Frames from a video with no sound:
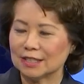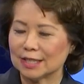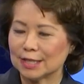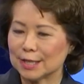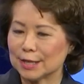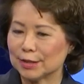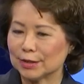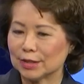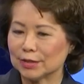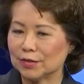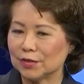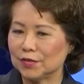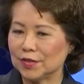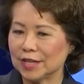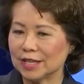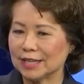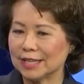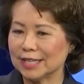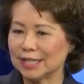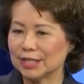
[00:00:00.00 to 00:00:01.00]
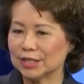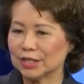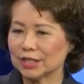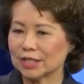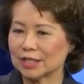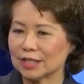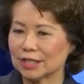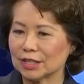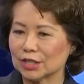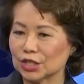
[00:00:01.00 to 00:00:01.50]
uh, of a very
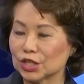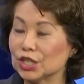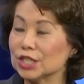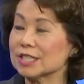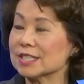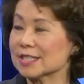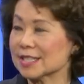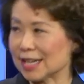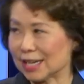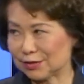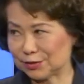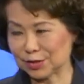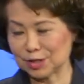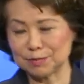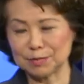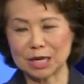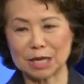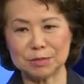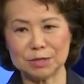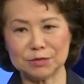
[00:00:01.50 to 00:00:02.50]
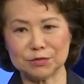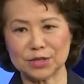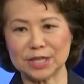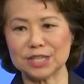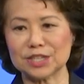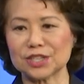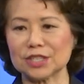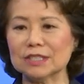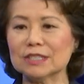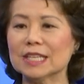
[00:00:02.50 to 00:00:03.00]
good staffer, Bobby
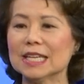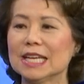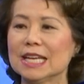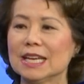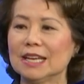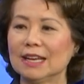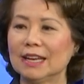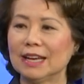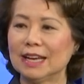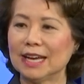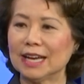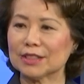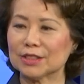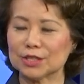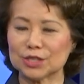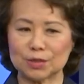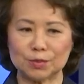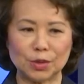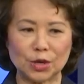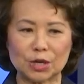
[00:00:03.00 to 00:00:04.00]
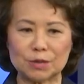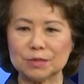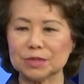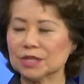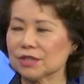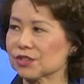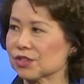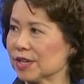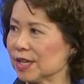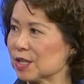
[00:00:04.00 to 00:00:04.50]
Frazier, at the
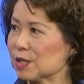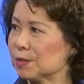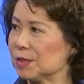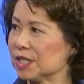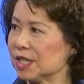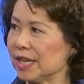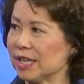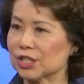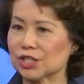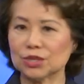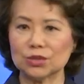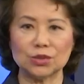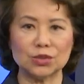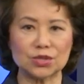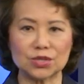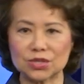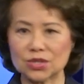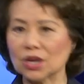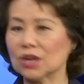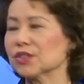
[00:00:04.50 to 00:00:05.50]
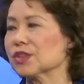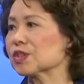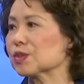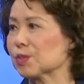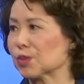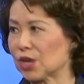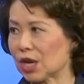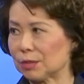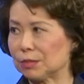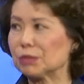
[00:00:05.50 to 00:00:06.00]
Department of Transportation, who saw this
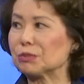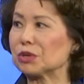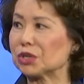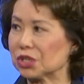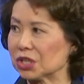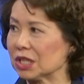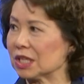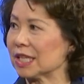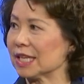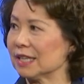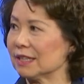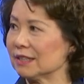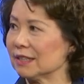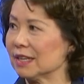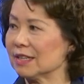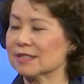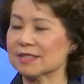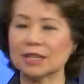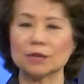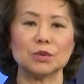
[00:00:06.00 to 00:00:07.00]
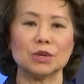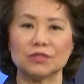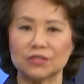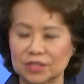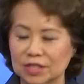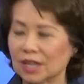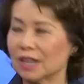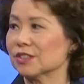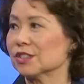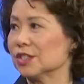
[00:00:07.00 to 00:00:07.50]
problem early and said,
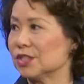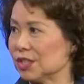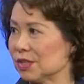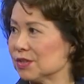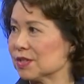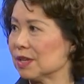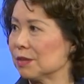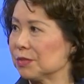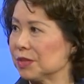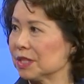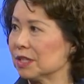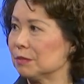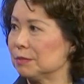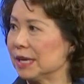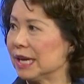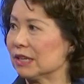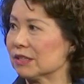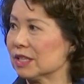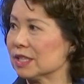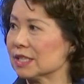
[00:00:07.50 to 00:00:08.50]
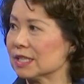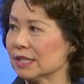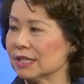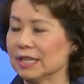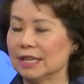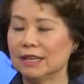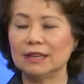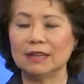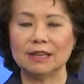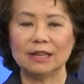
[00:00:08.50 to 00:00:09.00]
we've got to do something about it.
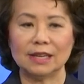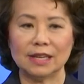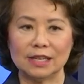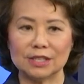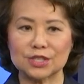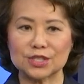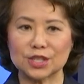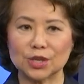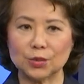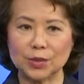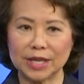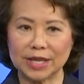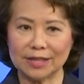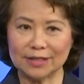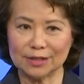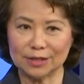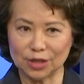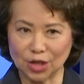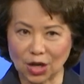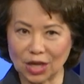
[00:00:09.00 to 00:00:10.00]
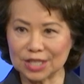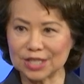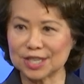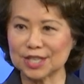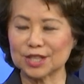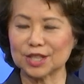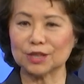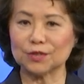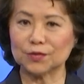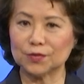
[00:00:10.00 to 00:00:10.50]
And so we
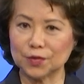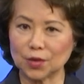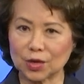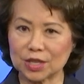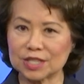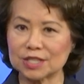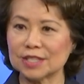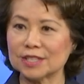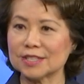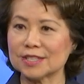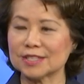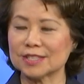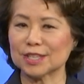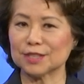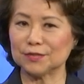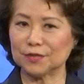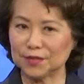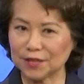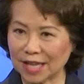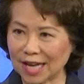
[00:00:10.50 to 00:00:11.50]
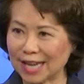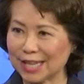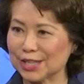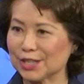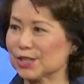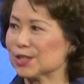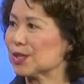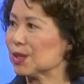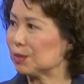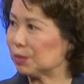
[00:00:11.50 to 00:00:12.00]
launched the Forces
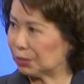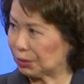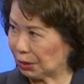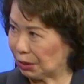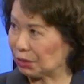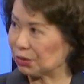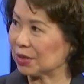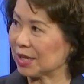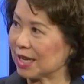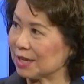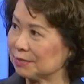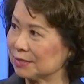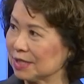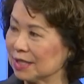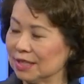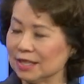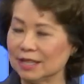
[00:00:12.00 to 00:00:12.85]
Flyers program,